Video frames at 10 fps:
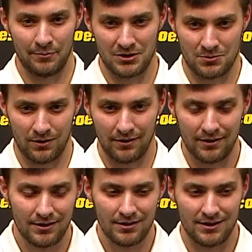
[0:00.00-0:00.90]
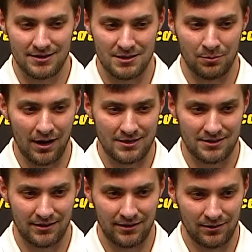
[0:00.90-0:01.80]
He was wearing his Nebraska
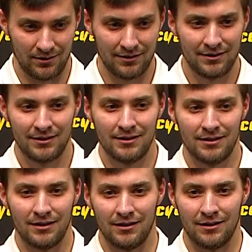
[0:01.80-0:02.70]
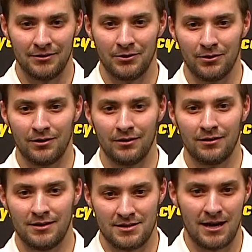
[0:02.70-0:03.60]
gear under
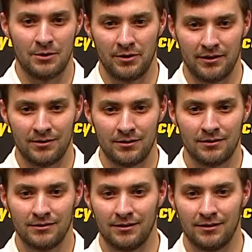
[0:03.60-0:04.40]
his Iowa gear.